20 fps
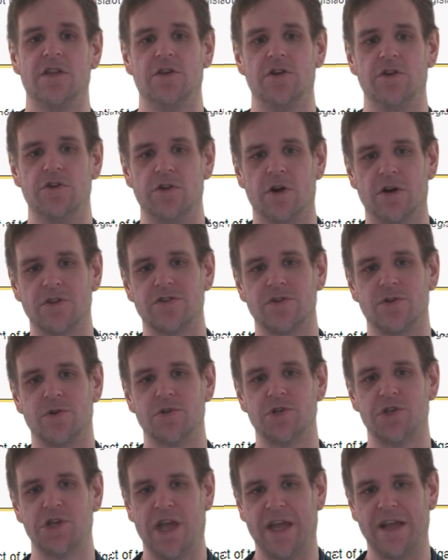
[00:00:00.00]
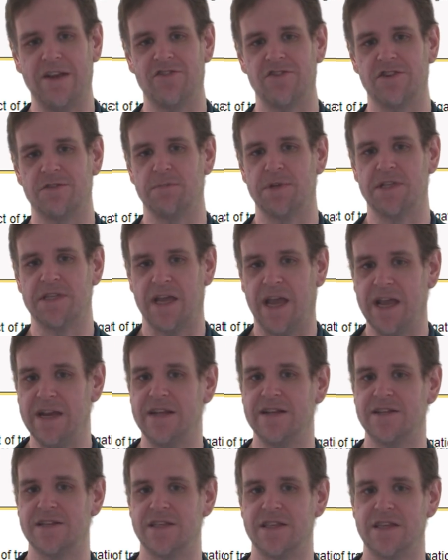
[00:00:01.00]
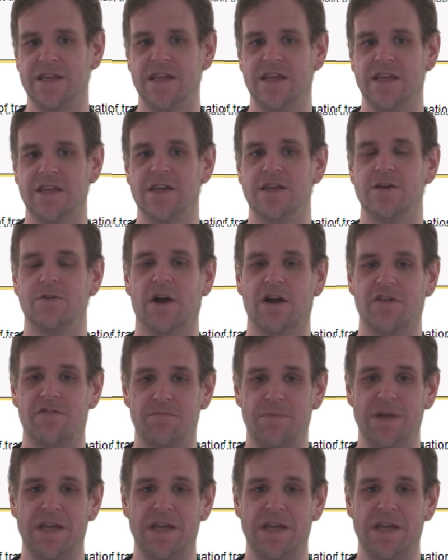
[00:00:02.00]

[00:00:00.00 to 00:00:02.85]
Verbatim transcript: that not all changes pertaining to the EU have